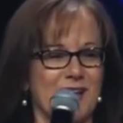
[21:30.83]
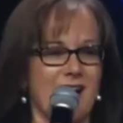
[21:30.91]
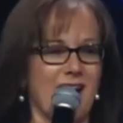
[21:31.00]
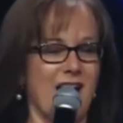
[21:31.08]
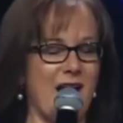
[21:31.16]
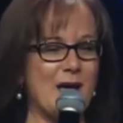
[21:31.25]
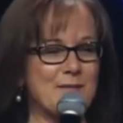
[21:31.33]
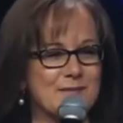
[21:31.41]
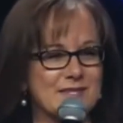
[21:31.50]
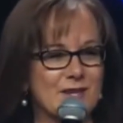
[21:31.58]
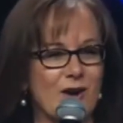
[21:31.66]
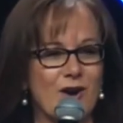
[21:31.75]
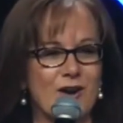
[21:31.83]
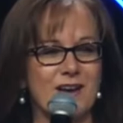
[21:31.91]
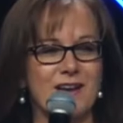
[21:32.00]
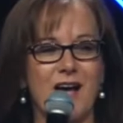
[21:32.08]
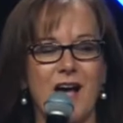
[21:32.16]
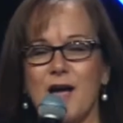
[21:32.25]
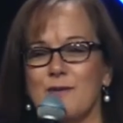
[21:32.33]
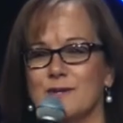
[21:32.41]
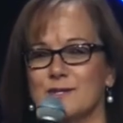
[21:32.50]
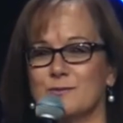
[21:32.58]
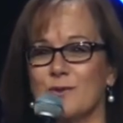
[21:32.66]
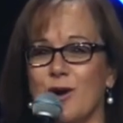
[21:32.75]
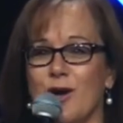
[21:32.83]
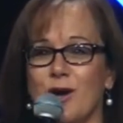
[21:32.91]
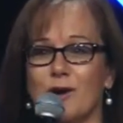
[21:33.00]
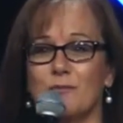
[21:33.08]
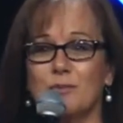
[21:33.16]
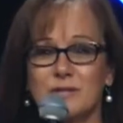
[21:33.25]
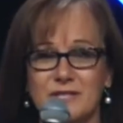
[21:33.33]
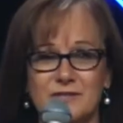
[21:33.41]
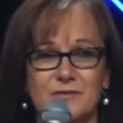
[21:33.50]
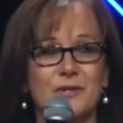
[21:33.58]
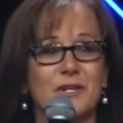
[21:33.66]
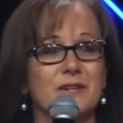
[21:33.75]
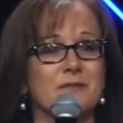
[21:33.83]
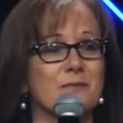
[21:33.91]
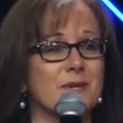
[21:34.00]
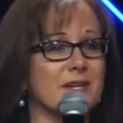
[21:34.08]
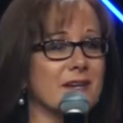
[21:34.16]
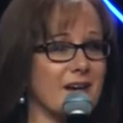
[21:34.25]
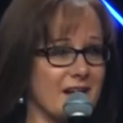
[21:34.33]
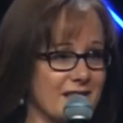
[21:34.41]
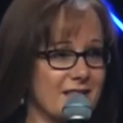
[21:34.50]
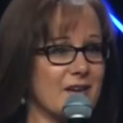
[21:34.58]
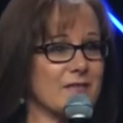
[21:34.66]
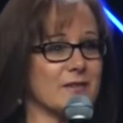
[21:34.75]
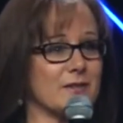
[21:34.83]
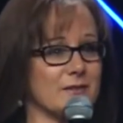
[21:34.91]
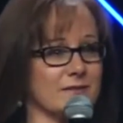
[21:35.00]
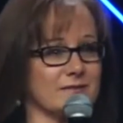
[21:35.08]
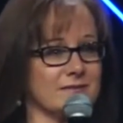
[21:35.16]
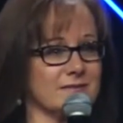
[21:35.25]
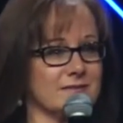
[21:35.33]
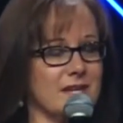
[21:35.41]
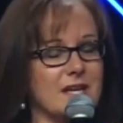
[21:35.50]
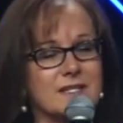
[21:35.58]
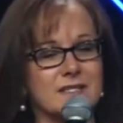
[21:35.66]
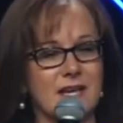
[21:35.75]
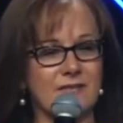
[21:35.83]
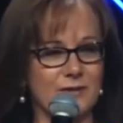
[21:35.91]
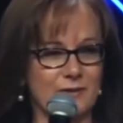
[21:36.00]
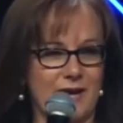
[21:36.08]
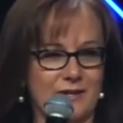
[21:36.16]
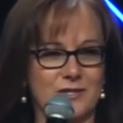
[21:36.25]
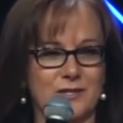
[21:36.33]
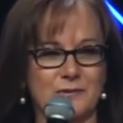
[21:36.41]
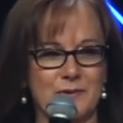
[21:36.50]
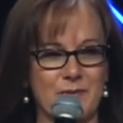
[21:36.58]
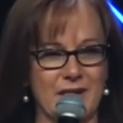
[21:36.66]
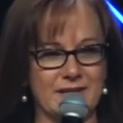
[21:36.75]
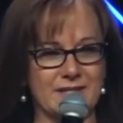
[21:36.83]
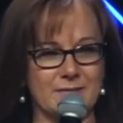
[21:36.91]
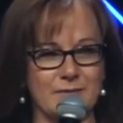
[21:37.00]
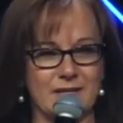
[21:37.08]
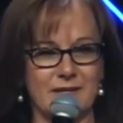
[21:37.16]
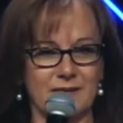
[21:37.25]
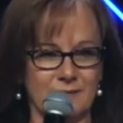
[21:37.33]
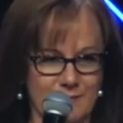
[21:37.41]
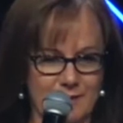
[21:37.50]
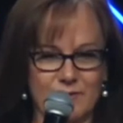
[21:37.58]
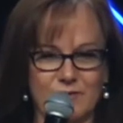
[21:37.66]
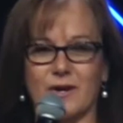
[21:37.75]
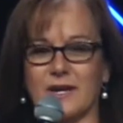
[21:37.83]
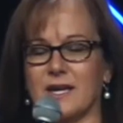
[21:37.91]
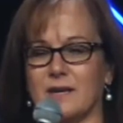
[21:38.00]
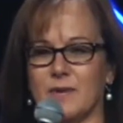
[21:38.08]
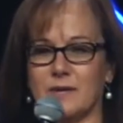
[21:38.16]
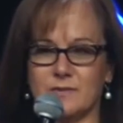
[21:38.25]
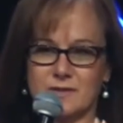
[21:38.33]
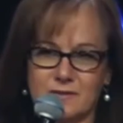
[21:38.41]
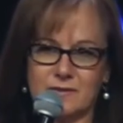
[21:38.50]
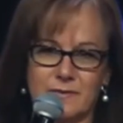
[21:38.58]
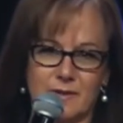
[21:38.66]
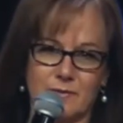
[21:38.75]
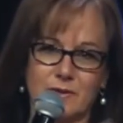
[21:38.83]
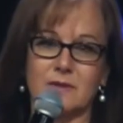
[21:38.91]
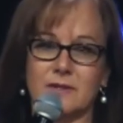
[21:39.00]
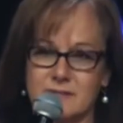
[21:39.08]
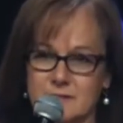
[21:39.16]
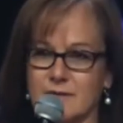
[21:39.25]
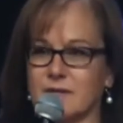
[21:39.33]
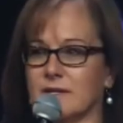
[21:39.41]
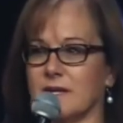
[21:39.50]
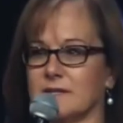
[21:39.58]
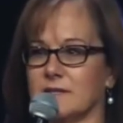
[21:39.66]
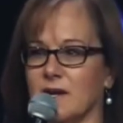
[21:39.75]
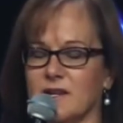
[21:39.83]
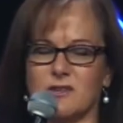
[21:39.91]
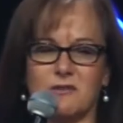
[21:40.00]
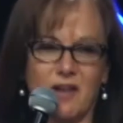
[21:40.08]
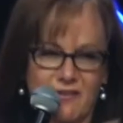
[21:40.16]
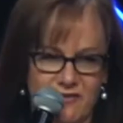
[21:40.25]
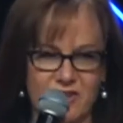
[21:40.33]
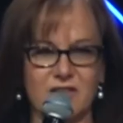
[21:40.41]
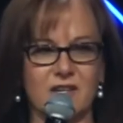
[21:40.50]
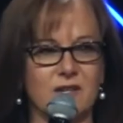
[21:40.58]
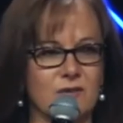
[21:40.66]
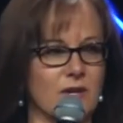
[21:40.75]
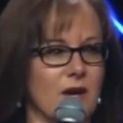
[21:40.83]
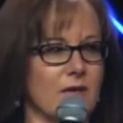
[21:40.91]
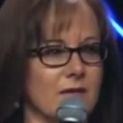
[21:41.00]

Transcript: I'm sorry. I was wrong. Please forgive me. I love you. David actually reminded me right before I came up, just remember Elizabeth and I taught you everything you know.